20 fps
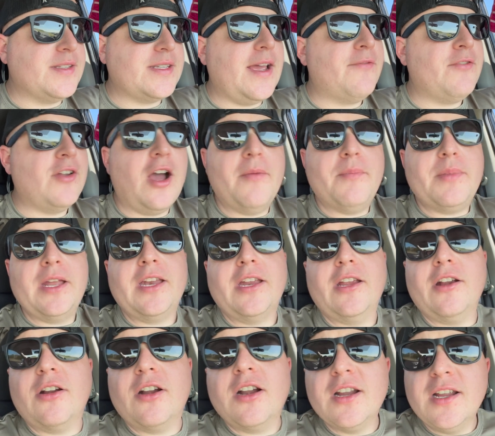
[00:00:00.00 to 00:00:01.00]
have not been
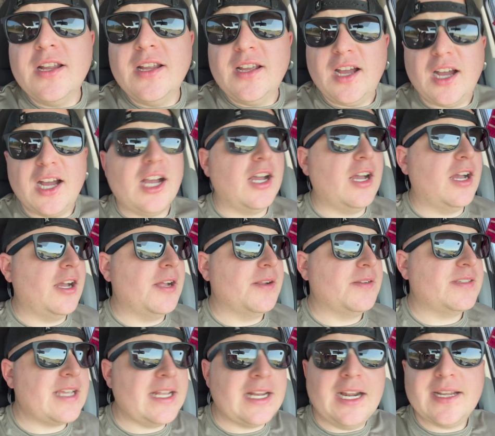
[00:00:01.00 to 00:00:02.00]
here, uh,
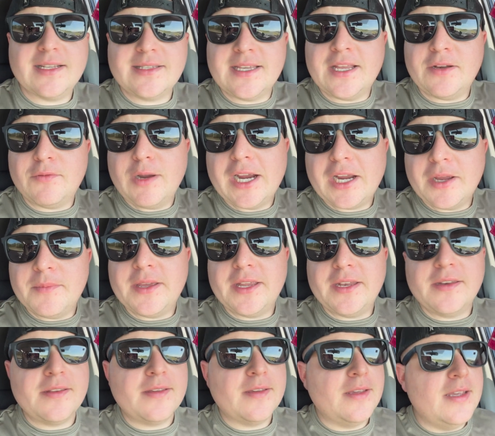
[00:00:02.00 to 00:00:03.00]
ten out of ten
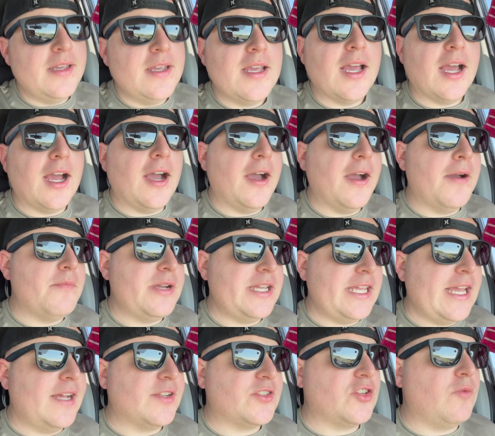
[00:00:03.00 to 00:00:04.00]
recommend. Uh, but
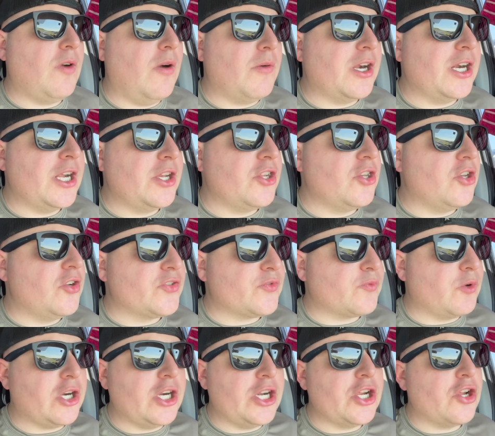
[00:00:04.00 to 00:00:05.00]
yeah, so what we're going to do is
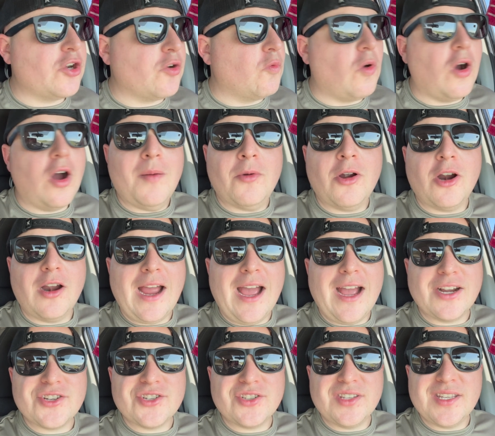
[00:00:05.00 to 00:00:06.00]
we're going to go to Walmart
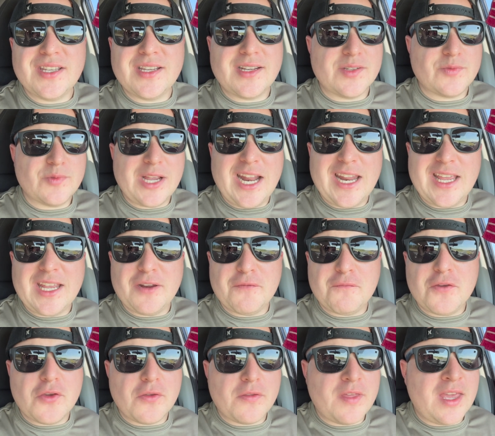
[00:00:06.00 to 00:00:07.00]
actually, cause we got to get a
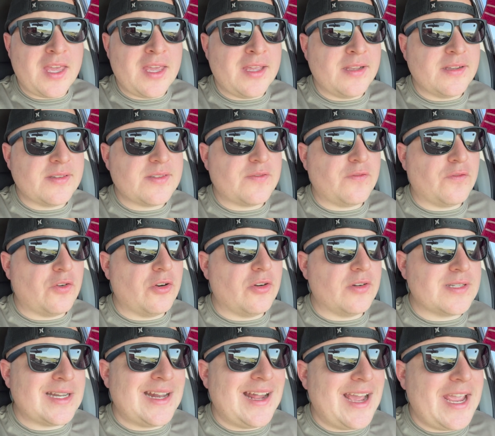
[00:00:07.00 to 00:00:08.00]
few things for
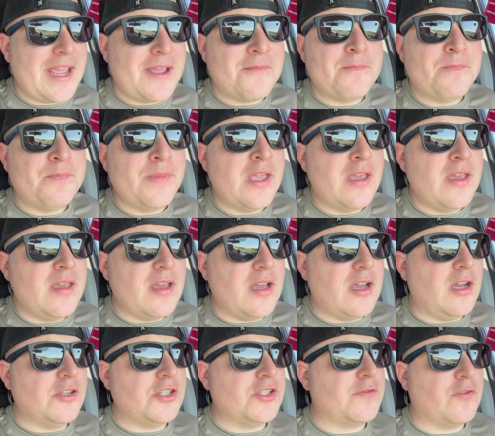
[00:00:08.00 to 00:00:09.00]
tonight.
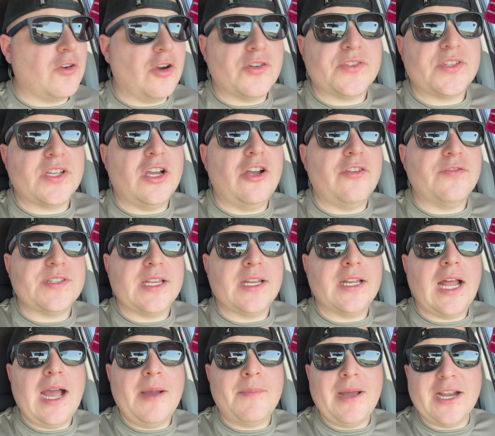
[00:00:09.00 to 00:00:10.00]
Uh, just for ourselves, and
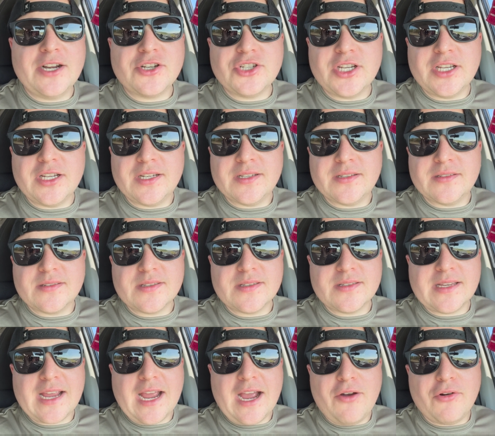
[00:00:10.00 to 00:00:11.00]
I'm actually going to
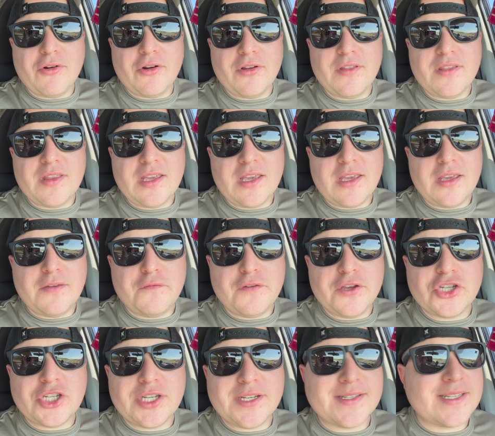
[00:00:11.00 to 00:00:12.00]
scour the
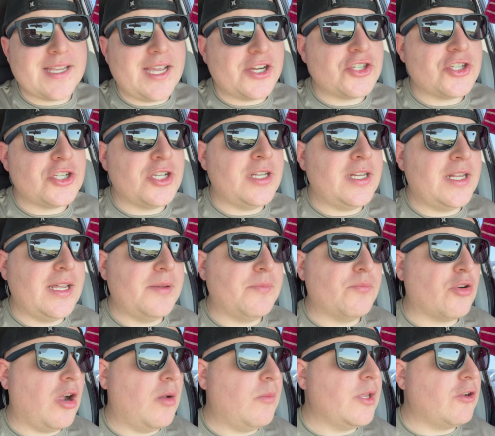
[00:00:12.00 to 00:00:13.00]
fishing section and
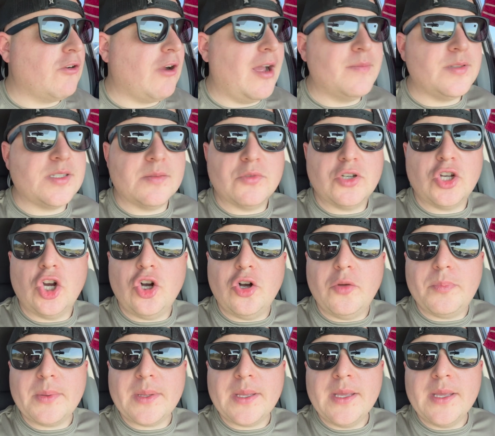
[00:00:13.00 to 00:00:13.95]
probably grab some gulp